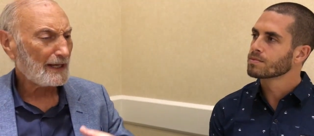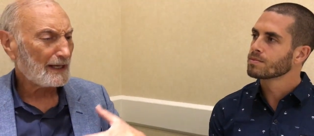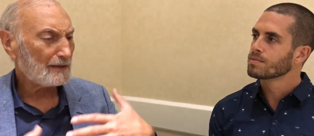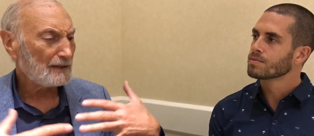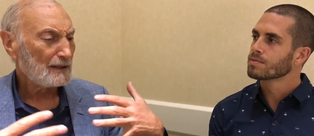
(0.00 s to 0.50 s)

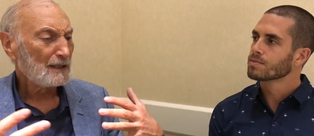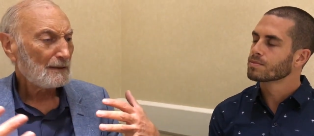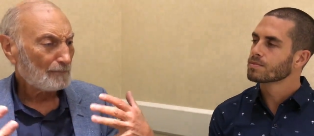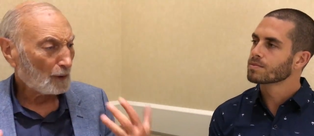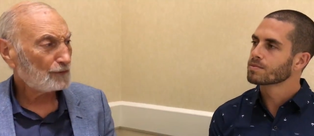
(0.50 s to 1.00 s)
Speaker 1: And
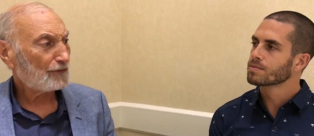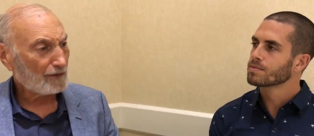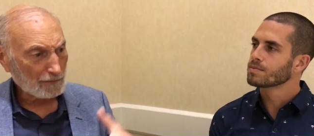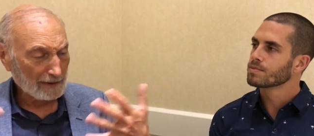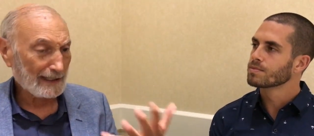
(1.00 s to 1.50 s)
most of
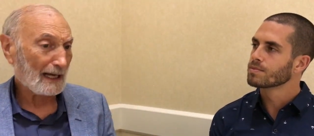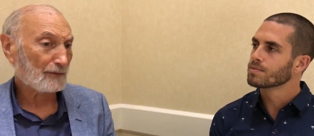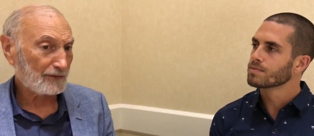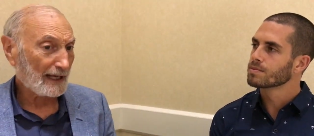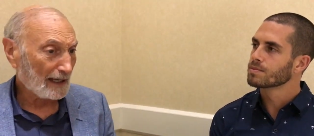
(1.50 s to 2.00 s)
the
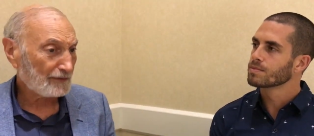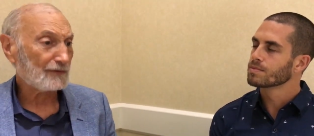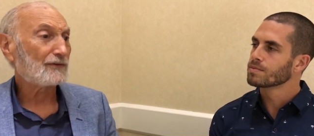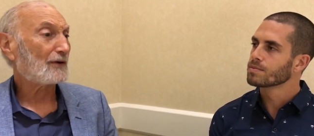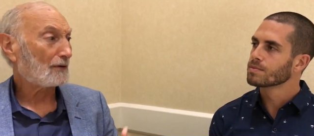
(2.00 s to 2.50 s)
greenhouse
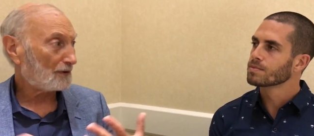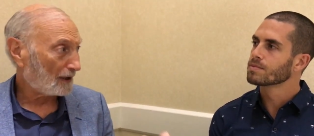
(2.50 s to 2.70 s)
gases are